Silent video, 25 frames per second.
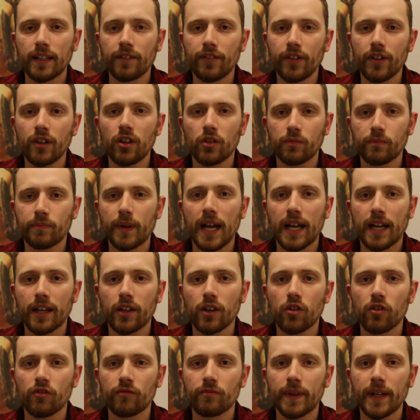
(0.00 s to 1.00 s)
If you look back
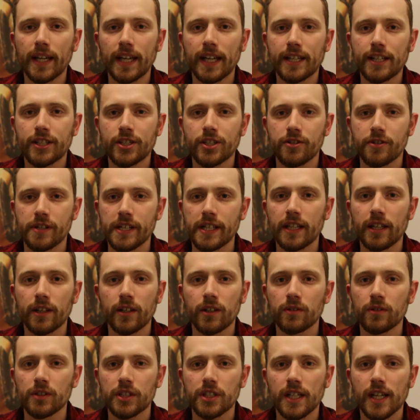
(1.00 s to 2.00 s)
over my history, there
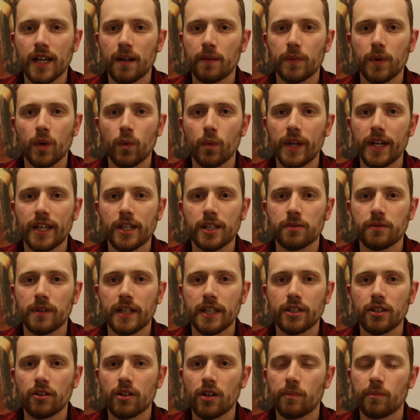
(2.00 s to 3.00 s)
goes a couple of weeks where
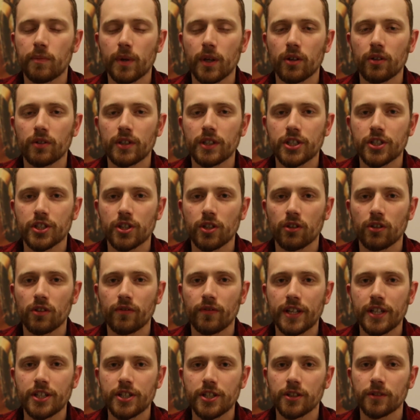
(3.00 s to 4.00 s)
I don't upload a solo
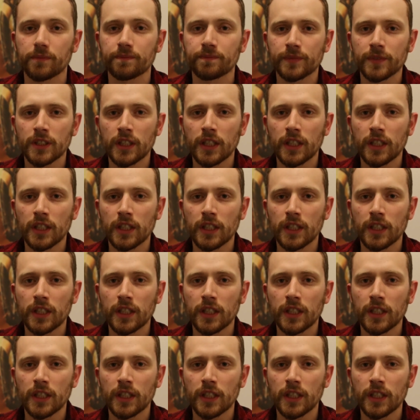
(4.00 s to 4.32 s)
video.